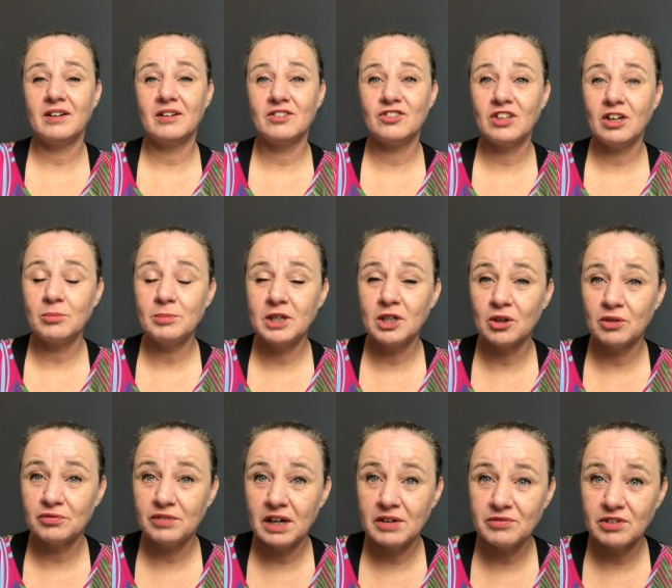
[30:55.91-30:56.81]
Tell me your
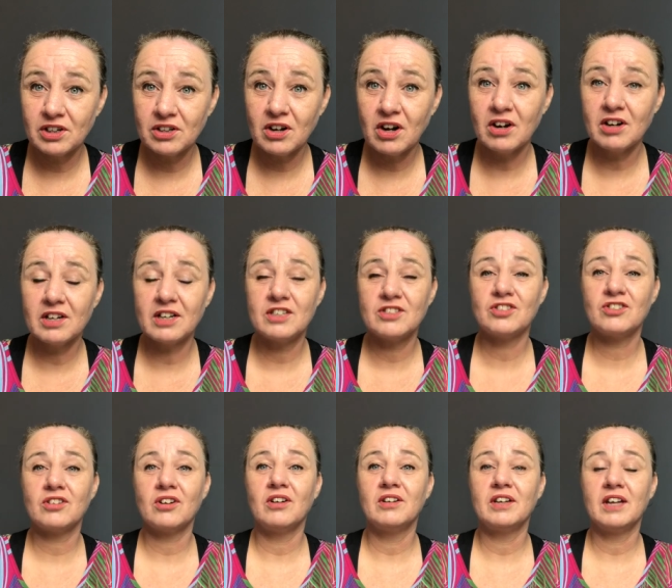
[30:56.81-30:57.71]
favorite artist
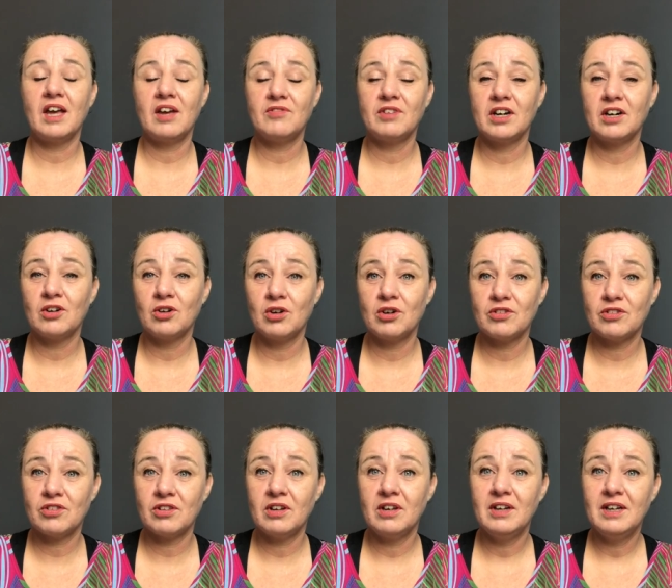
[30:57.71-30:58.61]
on the Heaven and
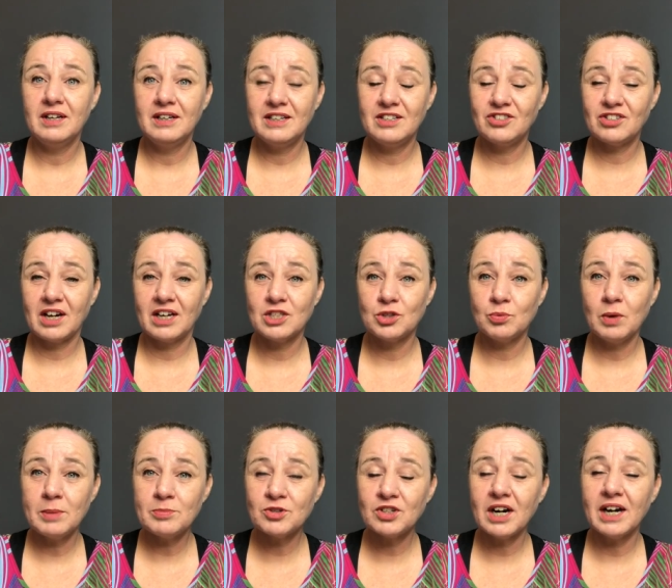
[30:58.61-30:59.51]
Earth Designs
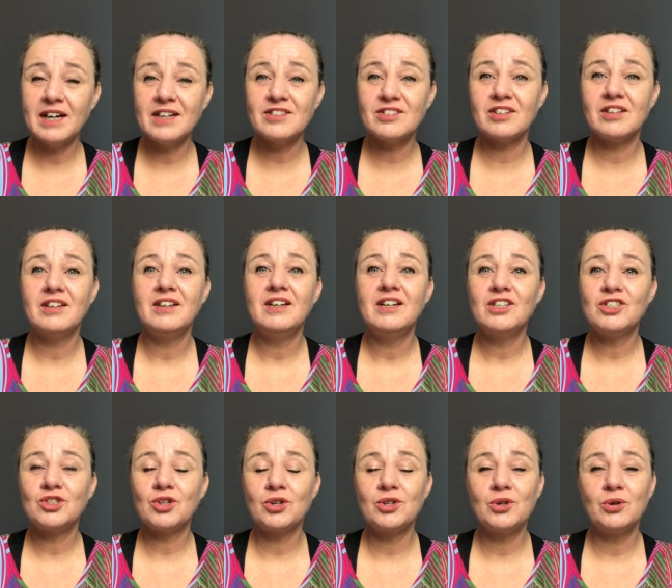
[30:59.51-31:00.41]
website
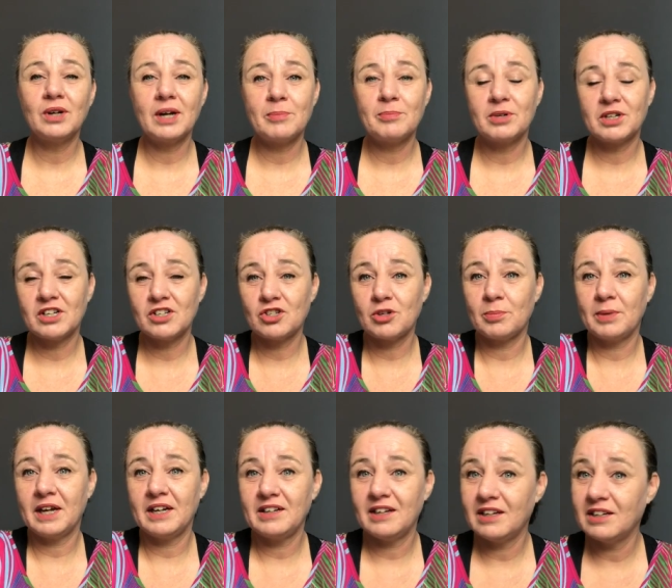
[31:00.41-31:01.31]
so you can
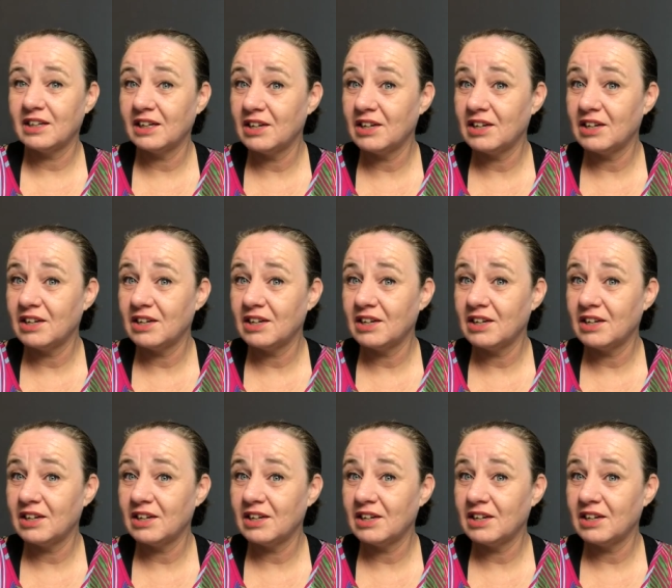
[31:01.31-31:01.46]
participate in the